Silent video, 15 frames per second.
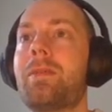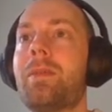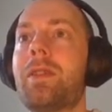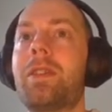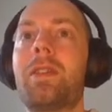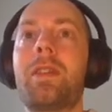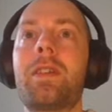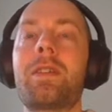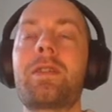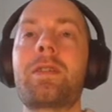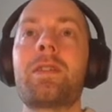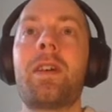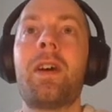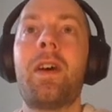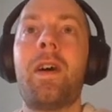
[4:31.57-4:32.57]
metrics,
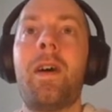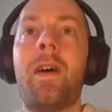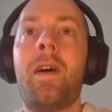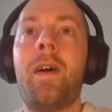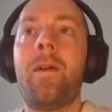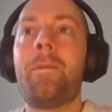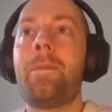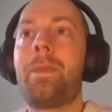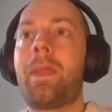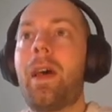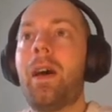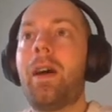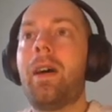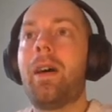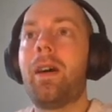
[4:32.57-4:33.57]

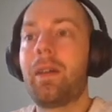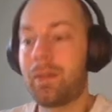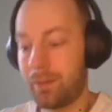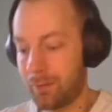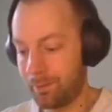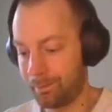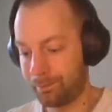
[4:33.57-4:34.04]
and